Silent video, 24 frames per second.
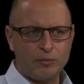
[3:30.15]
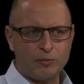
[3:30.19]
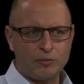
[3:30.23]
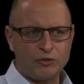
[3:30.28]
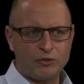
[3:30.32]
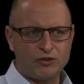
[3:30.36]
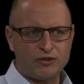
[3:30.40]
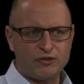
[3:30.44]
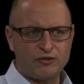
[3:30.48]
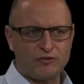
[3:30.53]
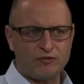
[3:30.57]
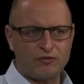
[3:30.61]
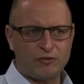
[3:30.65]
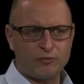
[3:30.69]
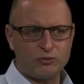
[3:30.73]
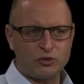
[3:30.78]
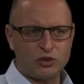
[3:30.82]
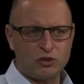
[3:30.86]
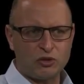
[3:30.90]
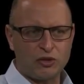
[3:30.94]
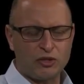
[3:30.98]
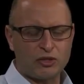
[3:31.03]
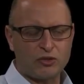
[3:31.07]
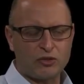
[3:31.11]
which is from
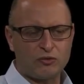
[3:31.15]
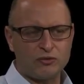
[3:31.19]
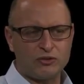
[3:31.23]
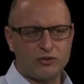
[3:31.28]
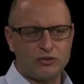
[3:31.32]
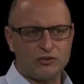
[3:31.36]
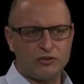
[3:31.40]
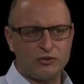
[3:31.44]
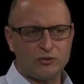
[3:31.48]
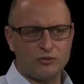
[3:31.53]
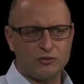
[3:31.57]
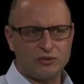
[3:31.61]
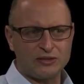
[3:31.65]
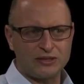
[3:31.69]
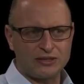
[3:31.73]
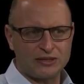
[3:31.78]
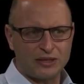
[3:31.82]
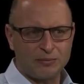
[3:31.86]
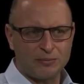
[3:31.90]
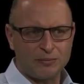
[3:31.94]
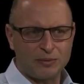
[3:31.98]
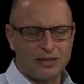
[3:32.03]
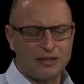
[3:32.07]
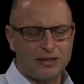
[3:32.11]
July through to
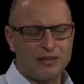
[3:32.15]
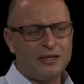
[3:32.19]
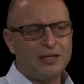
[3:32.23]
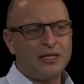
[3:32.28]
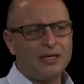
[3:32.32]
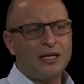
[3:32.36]
September.